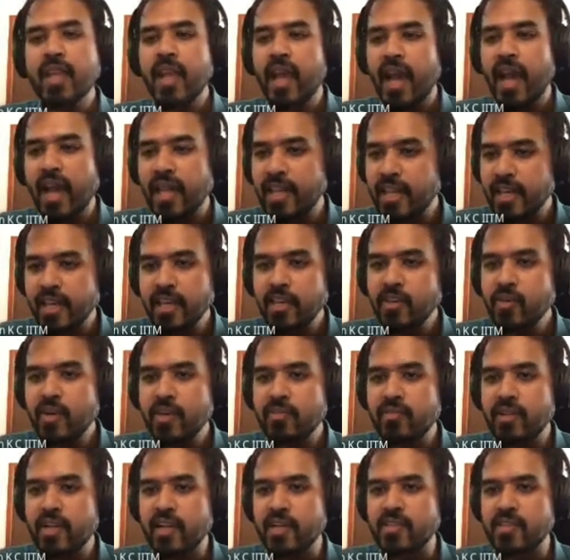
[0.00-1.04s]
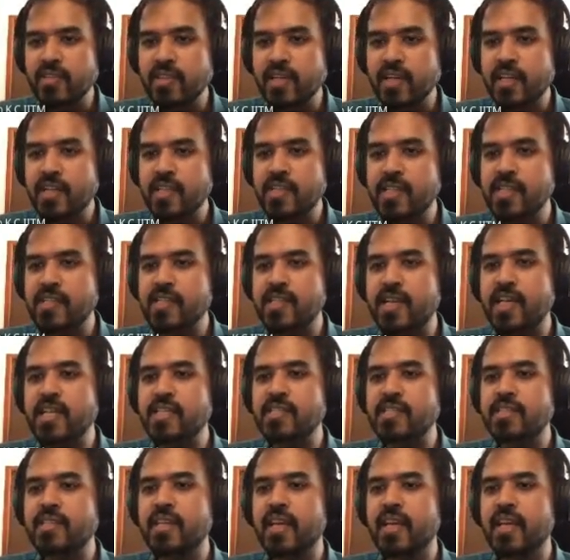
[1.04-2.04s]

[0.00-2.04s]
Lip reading: this way. So if you look at EQ-REFL,